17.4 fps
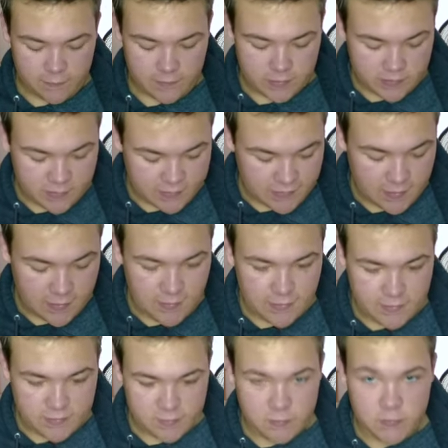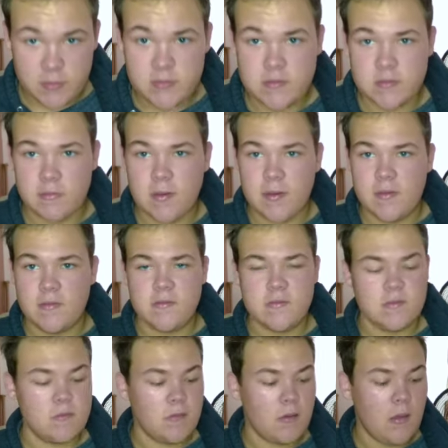It stays moisturized,
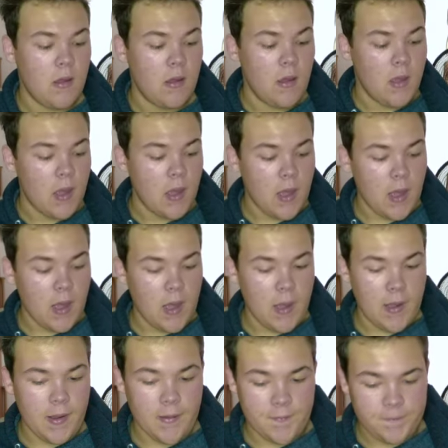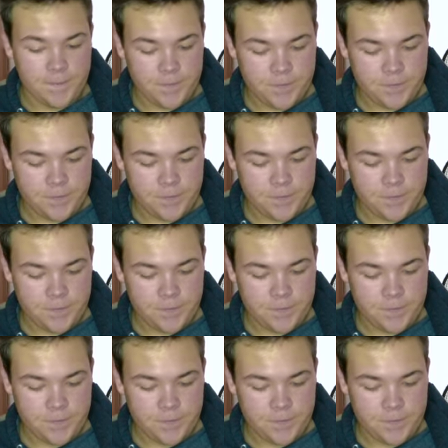um,